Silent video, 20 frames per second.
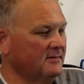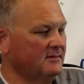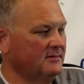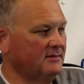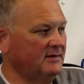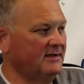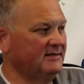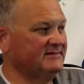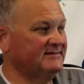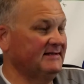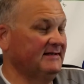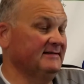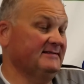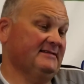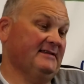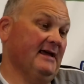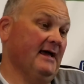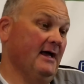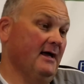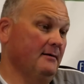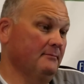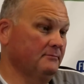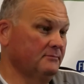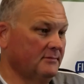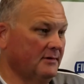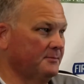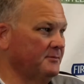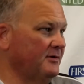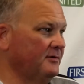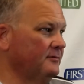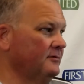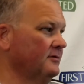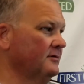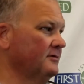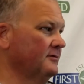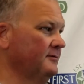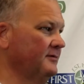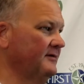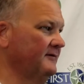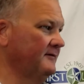Yeah, it's time. I
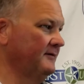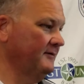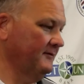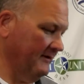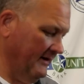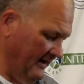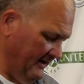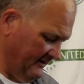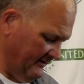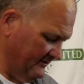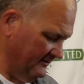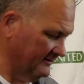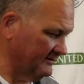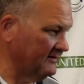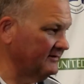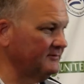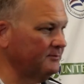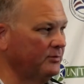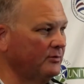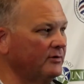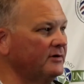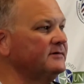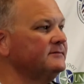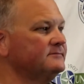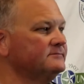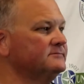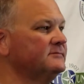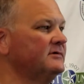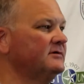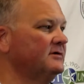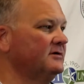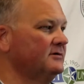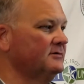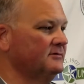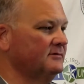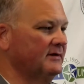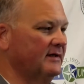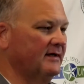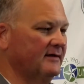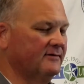mean, we've got to at this point. You
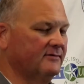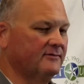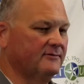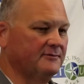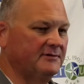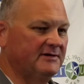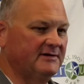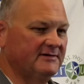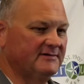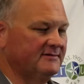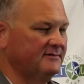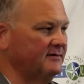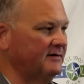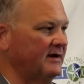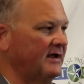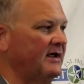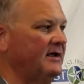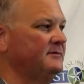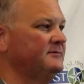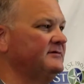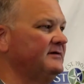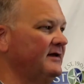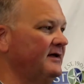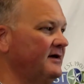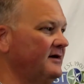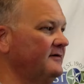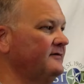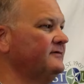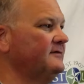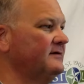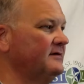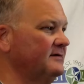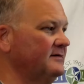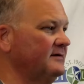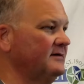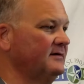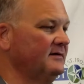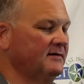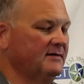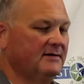know, you got three district games left,
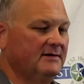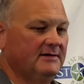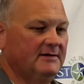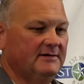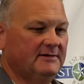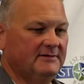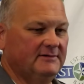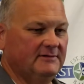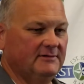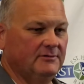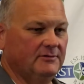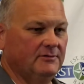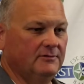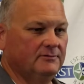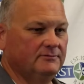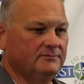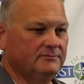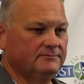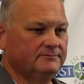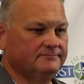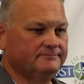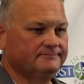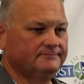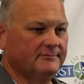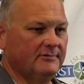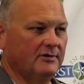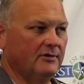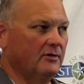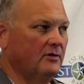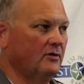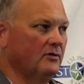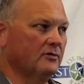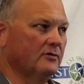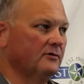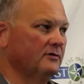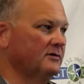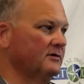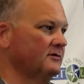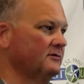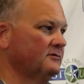and so they're all
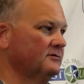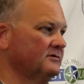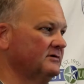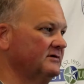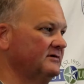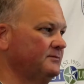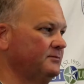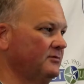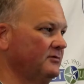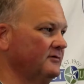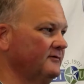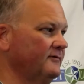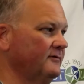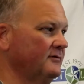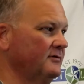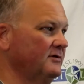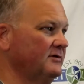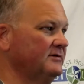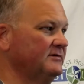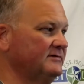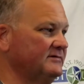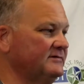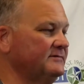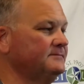critical at this point for us.